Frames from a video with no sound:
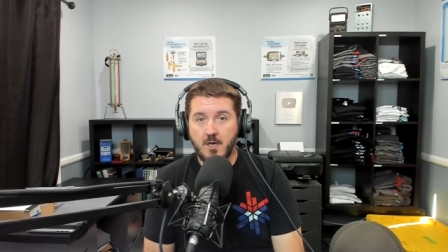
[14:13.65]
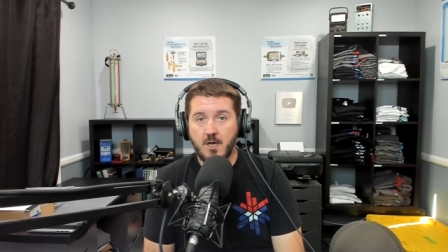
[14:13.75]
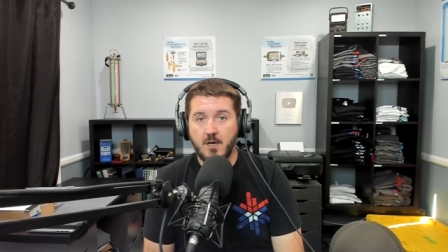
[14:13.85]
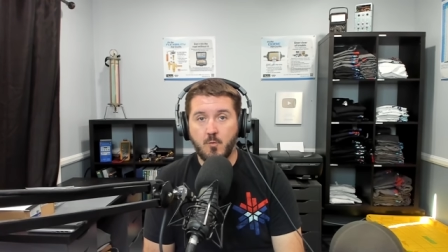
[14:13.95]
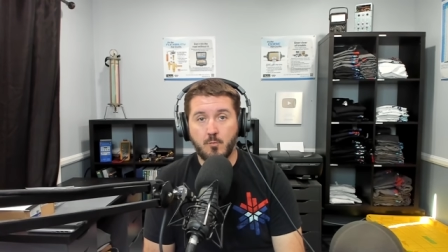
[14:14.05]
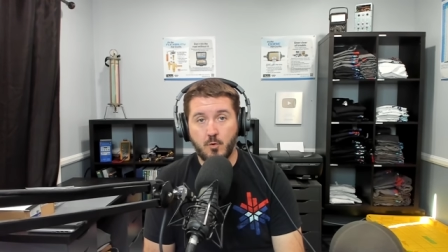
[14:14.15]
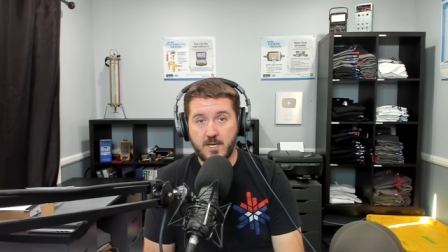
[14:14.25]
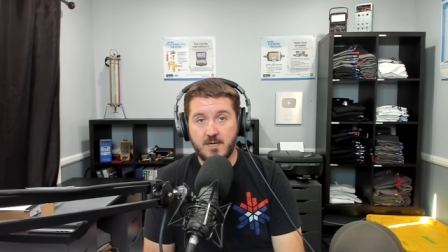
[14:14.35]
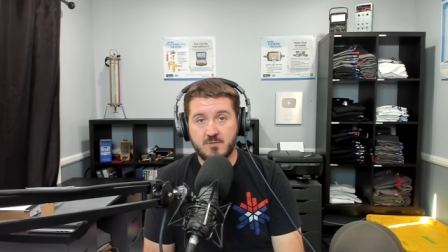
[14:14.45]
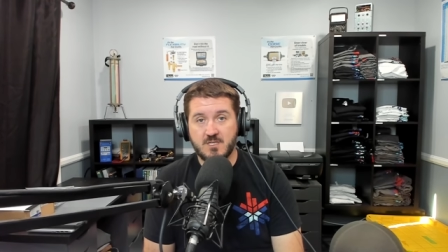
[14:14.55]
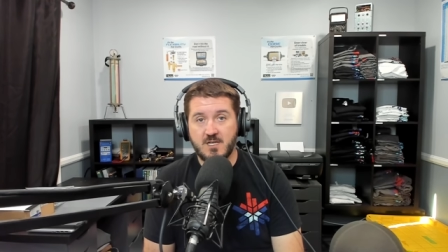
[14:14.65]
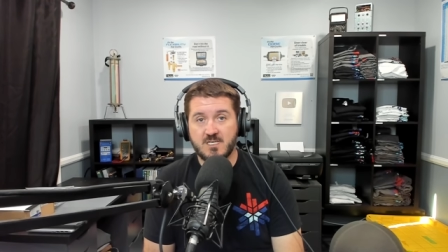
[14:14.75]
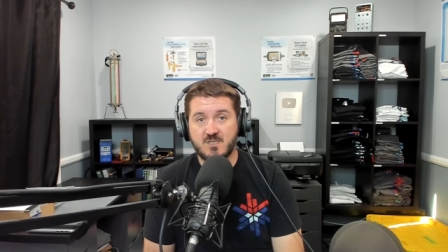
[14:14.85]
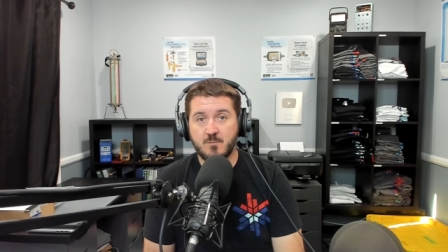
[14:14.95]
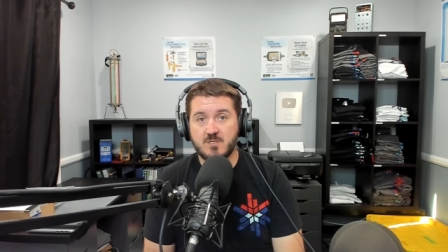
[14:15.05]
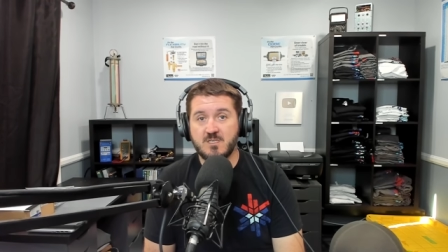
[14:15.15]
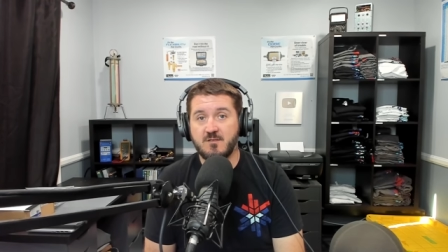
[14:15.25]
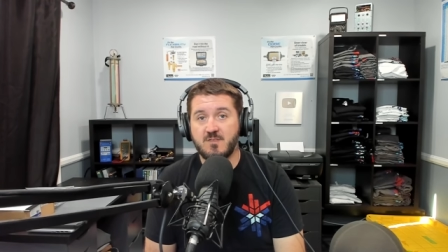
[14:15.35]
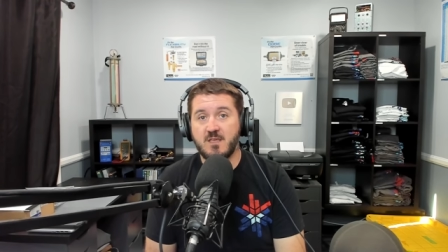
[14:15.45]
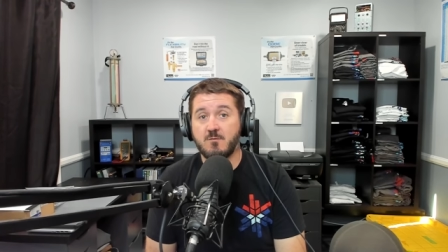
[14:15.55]
Uh, we'll bring it up to the customer to see
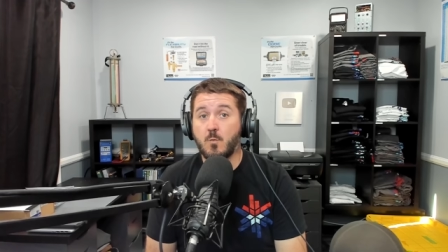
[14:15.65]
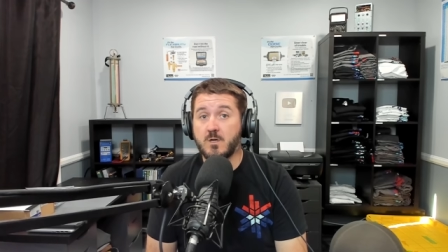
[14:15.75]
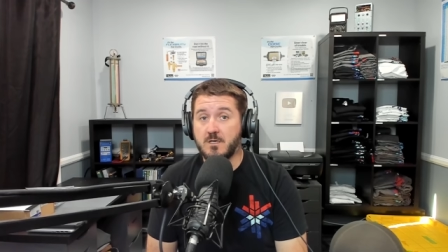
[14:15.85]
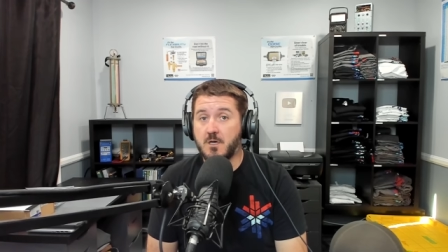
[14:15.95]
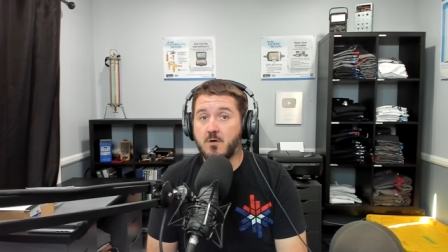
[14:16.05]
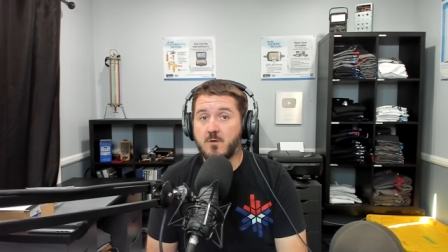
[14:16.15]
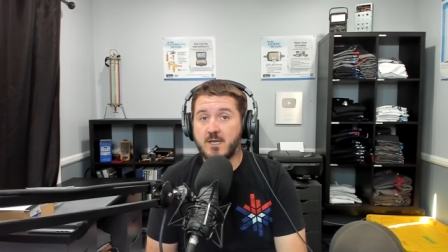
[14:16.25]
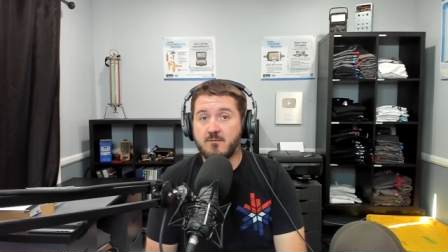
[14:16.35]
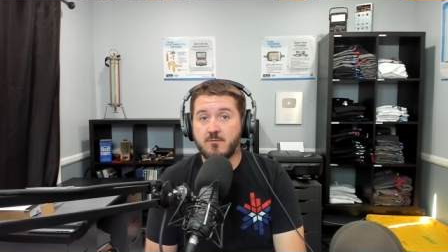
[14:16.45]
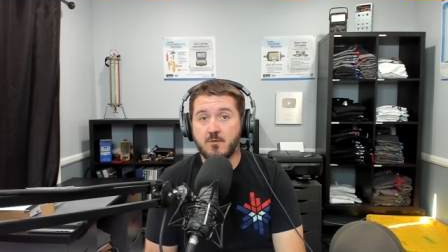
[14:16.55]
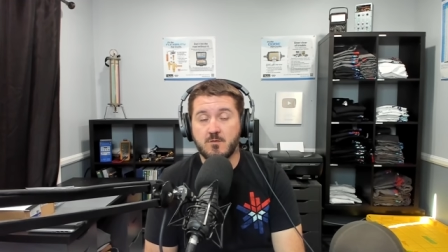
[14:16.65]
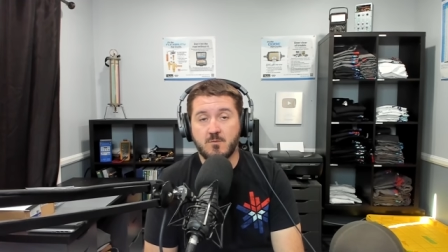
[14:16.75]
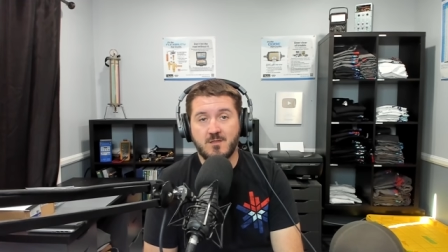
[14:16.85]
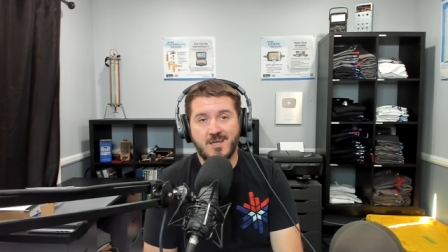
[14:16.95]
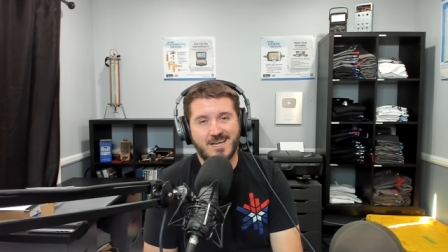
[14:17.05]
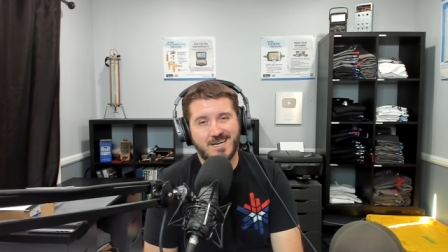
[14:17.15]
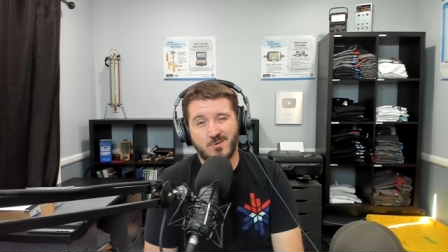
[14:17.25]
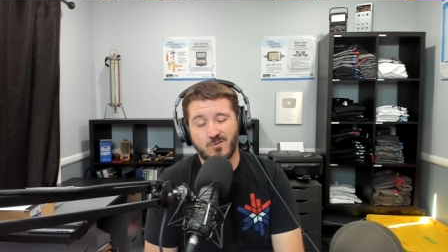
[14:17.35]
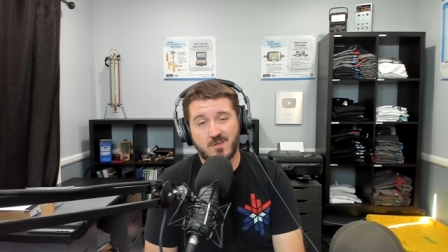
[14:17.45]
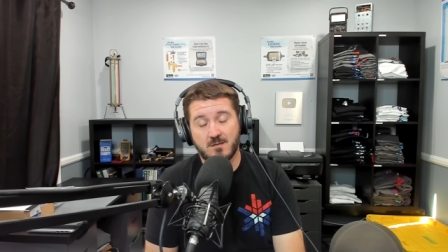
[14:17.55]
if they even want to go any further with that. I
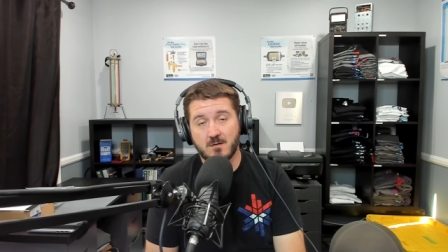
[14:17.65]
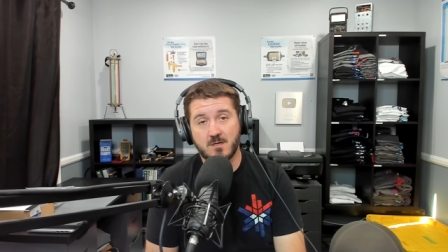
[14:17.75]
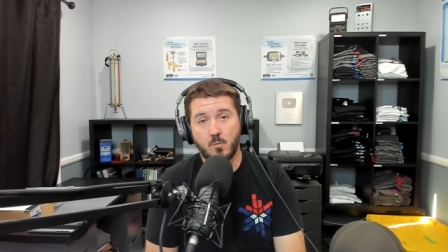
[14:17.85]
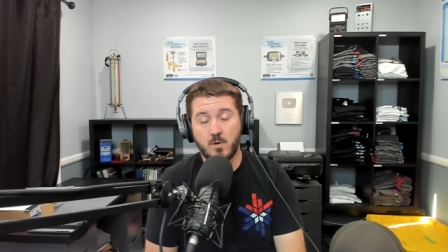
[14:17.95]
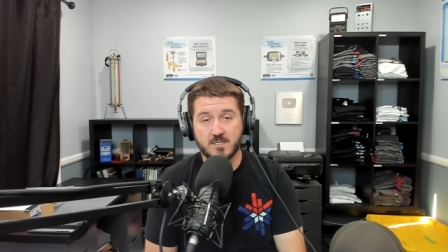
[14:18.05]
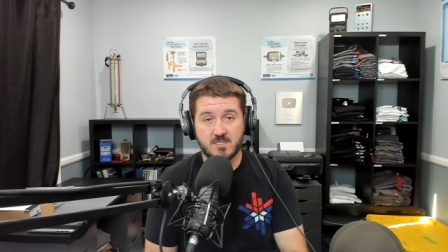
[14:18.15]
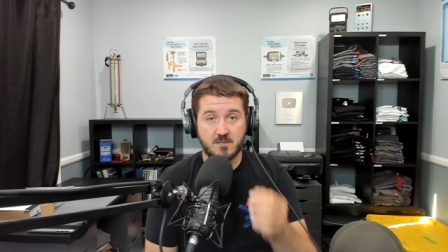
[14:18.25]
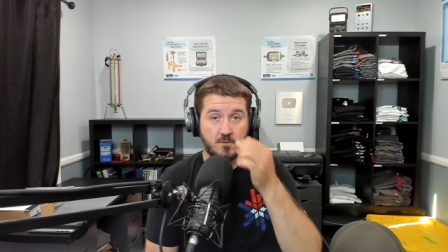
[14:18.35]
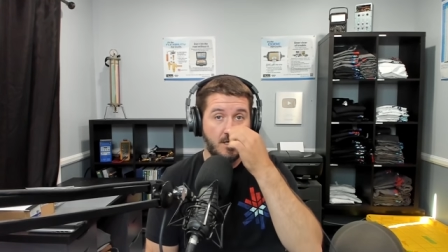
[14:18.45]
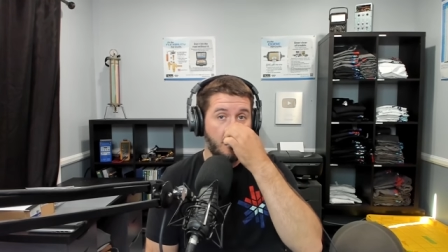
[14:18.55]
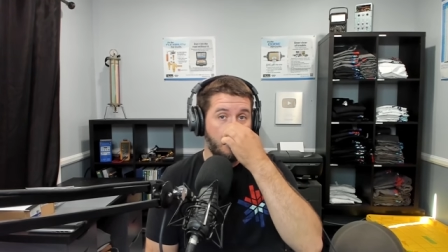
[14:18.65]
don't think they're going to want to.